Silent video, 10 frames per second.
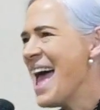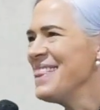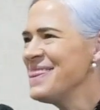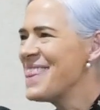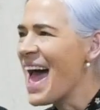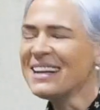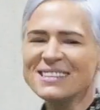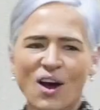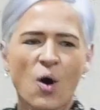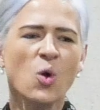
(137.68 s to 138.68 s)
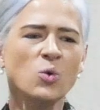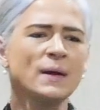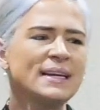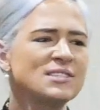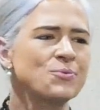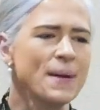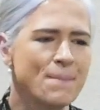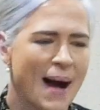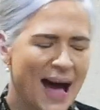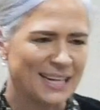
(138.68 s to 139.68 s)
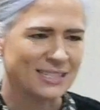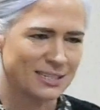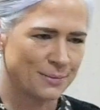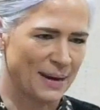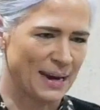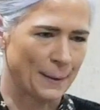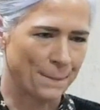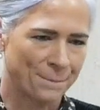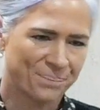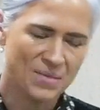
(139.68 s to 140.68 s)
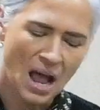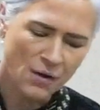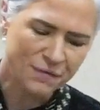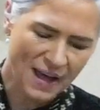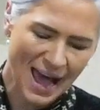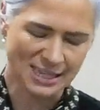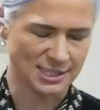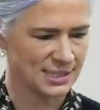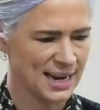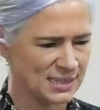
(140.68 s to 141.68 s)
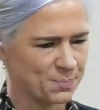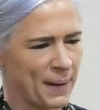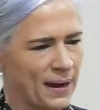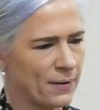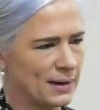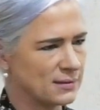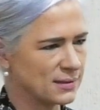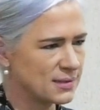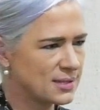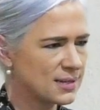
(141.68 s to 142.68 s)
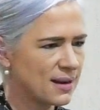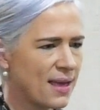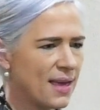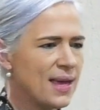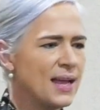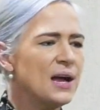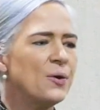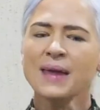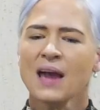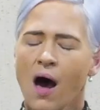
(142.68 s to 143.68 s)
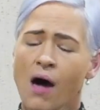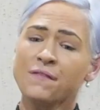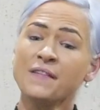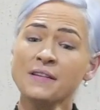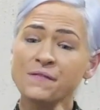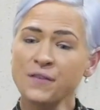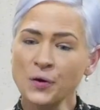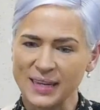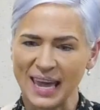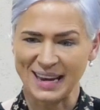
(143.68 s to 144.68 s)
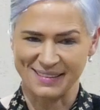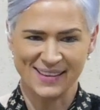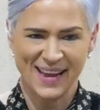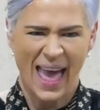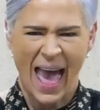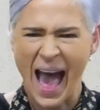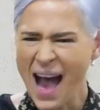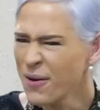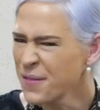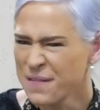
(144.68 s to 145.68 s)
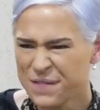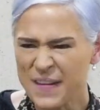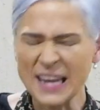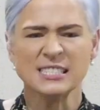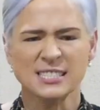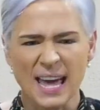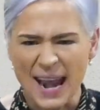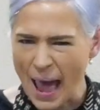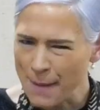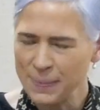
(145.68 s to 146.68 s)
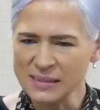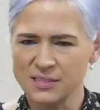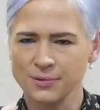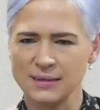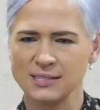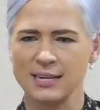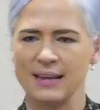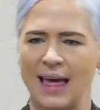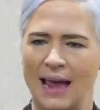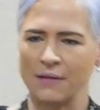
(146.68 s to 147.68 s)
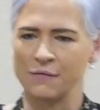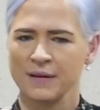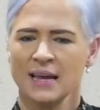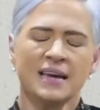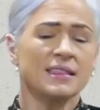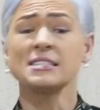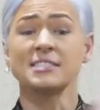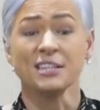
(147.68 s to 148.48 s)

And that always reminds me of us as parents. We often forget how the things that happen to us in life, the